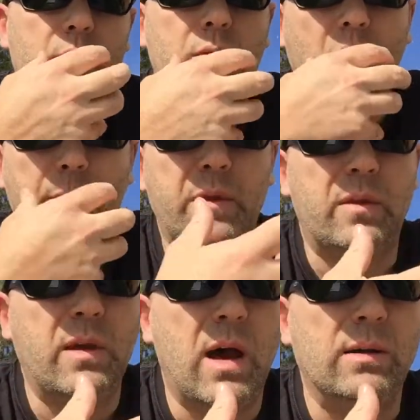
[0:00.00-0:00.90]
Top of the
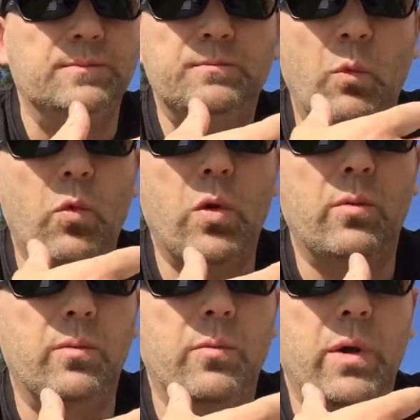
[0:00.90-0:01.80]
tongue,
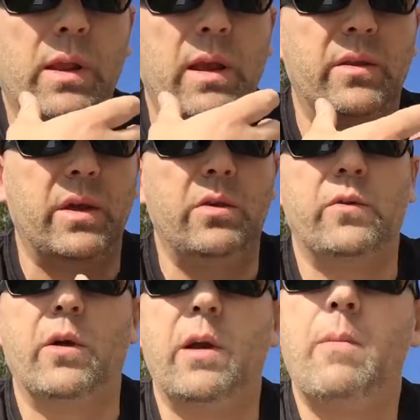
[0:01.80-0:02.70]
really
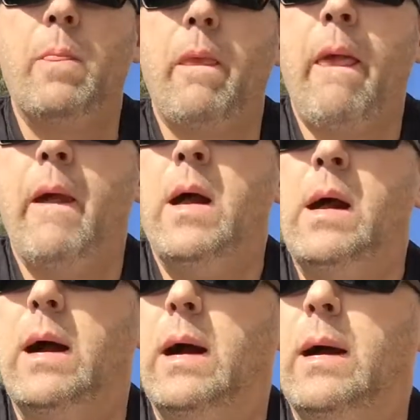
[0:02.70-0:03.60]
incendiary.
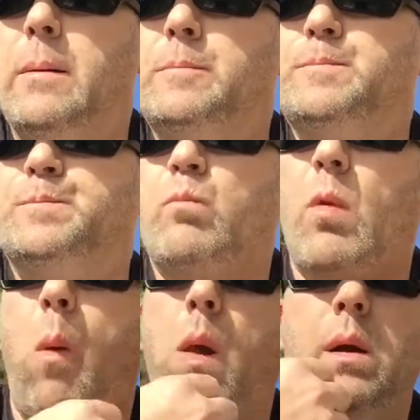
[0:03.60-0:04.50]
And
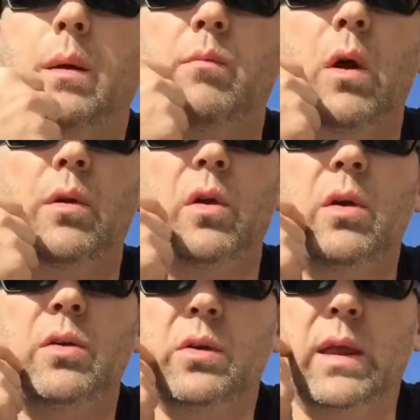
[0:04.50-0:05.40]
I don't
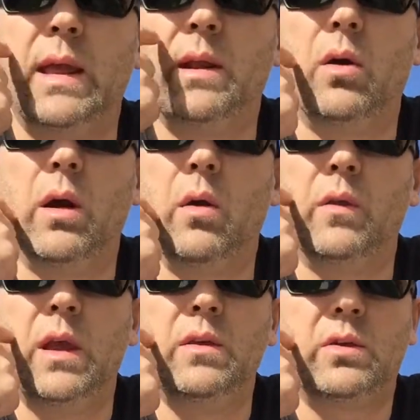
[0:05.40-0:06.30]
usually get it
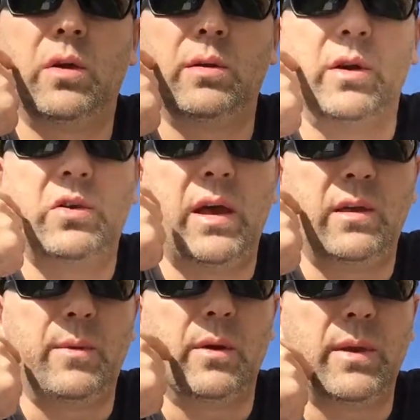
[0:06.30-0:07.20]
on the inside of my
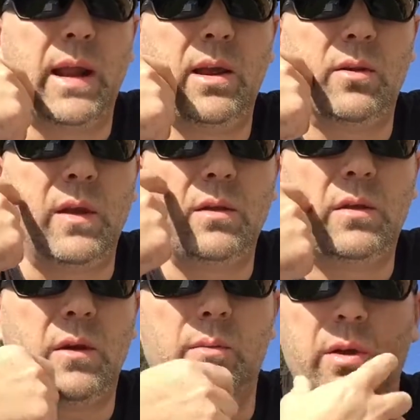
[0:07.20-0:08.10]
cheeks, but I'm getting it on the
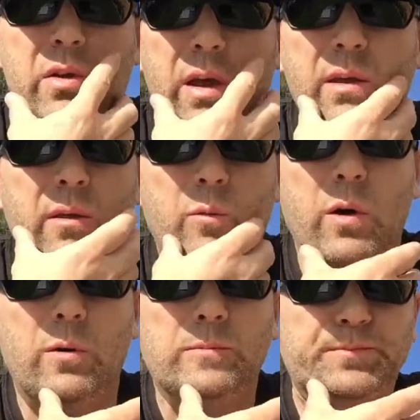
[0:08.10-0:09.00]
inside of my cheeks as
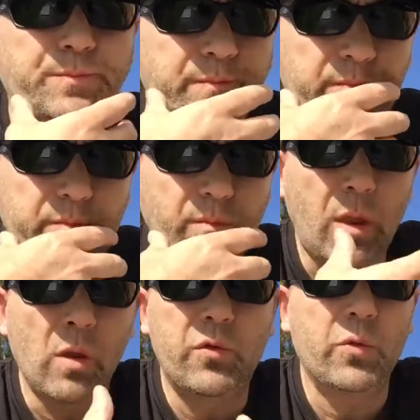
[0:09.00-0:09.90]
well.
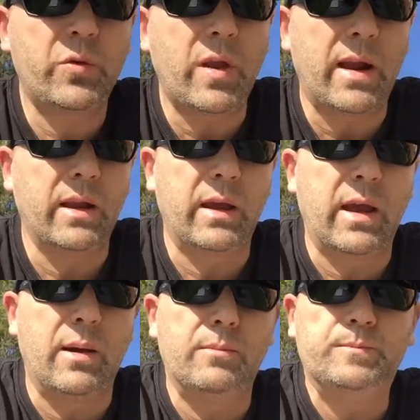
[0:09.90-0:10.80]
Drool starting to
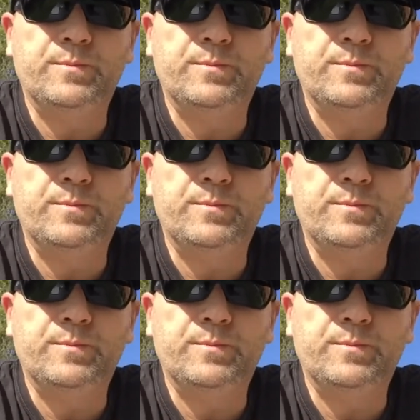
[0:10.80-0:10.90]
come.